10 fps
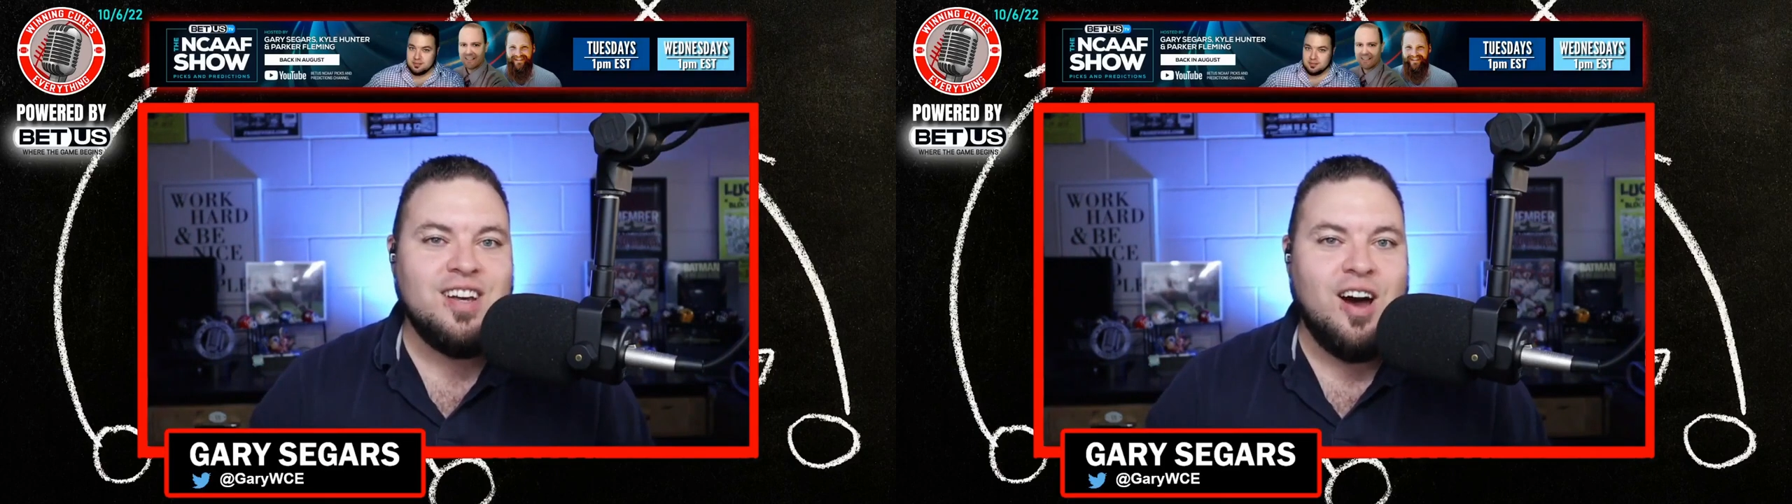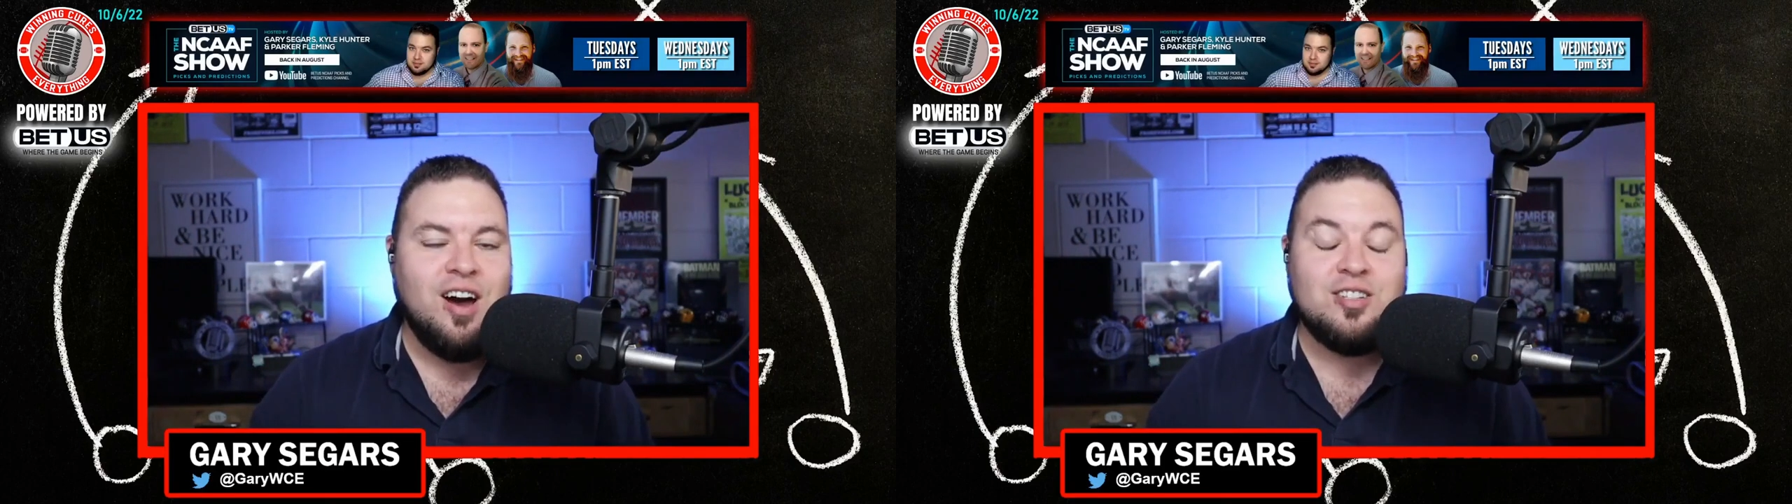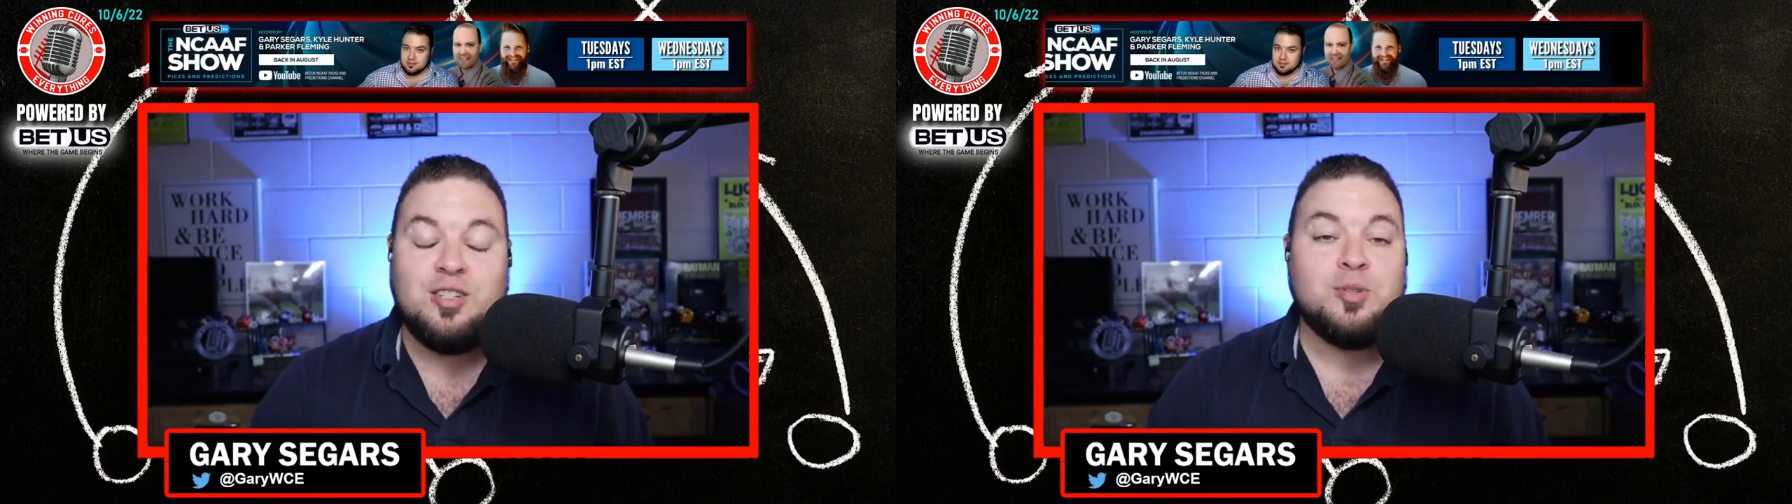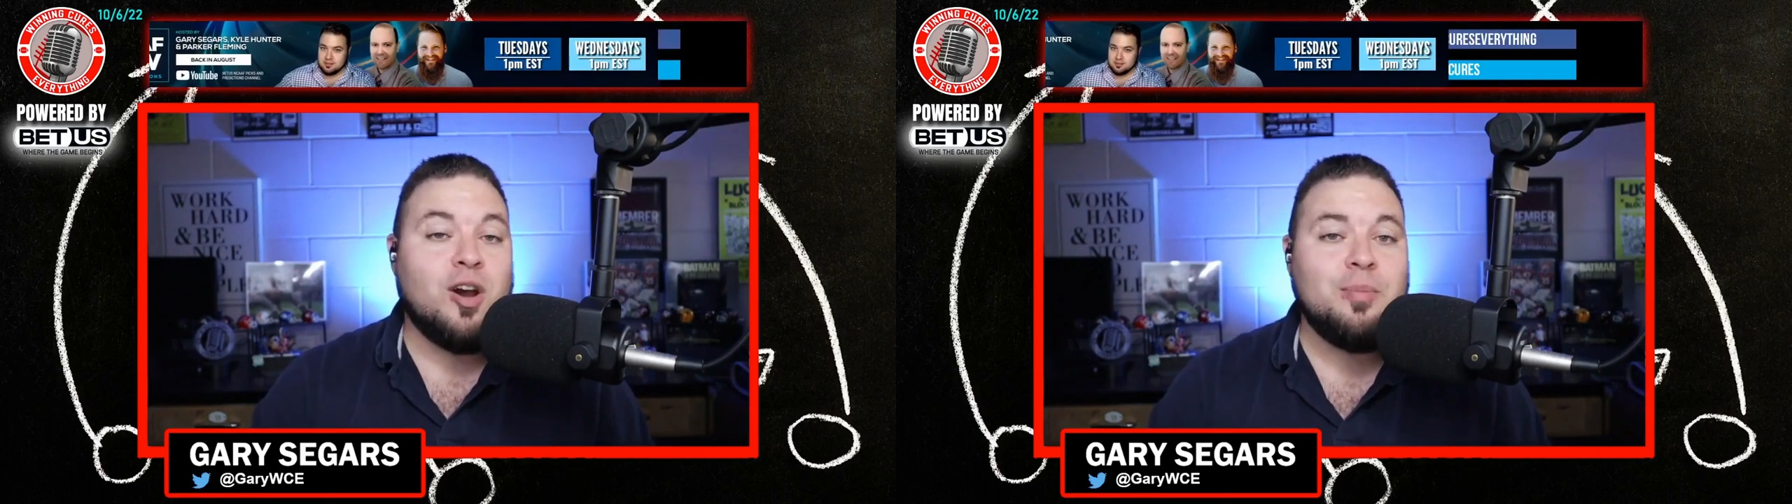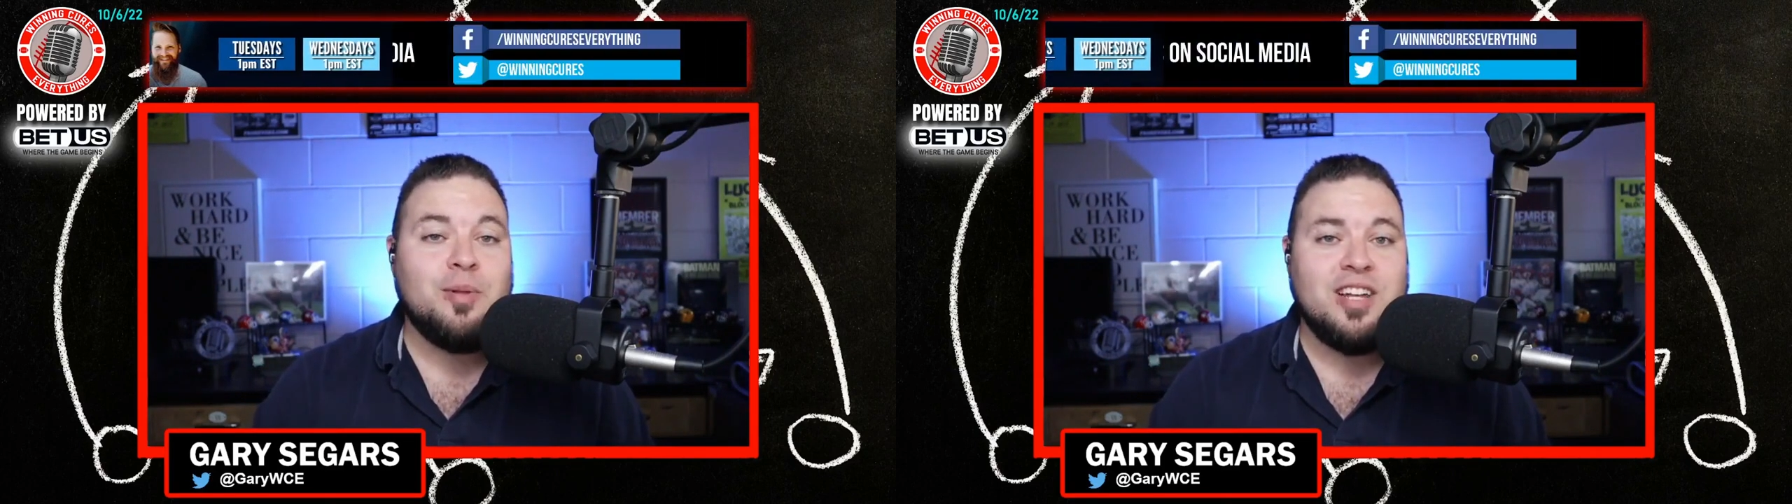Uh,
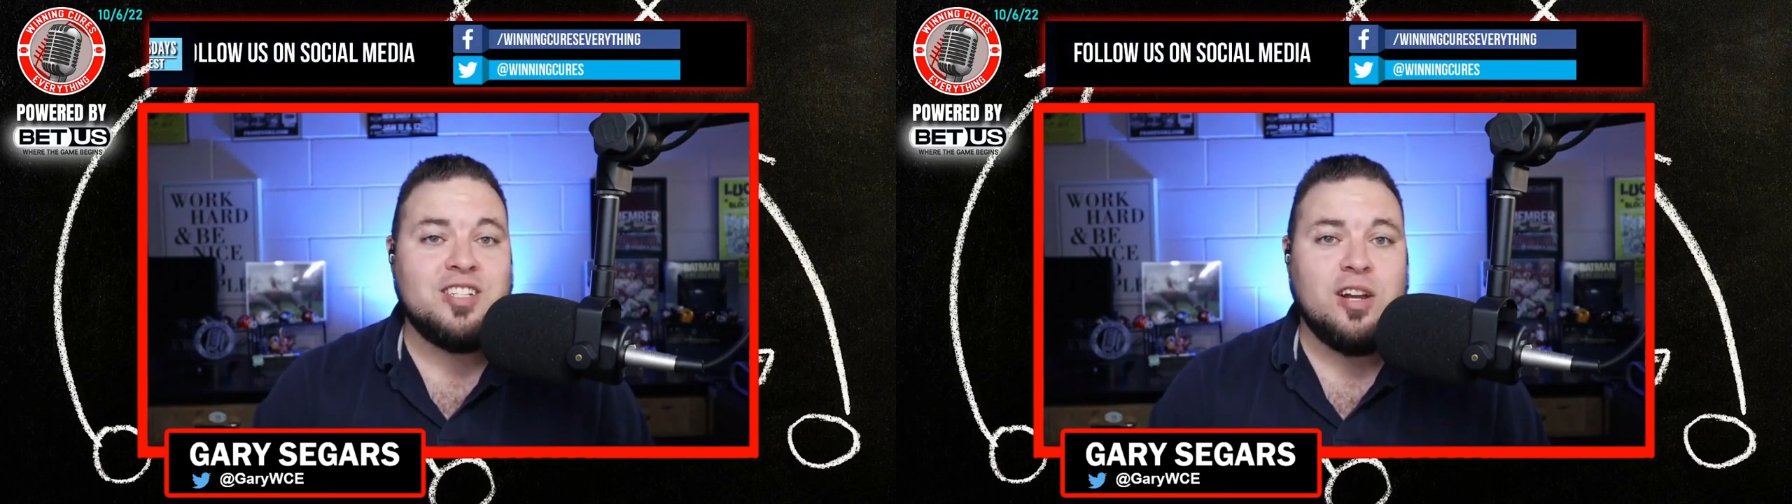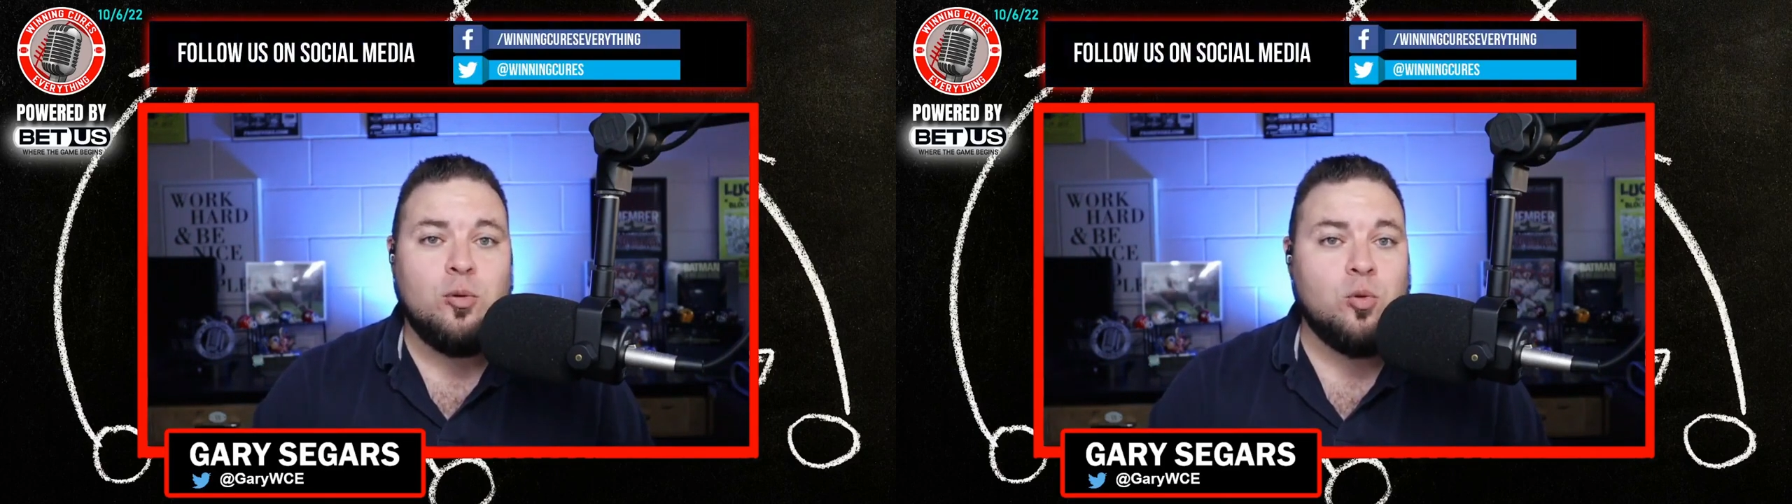subscribe to that channel.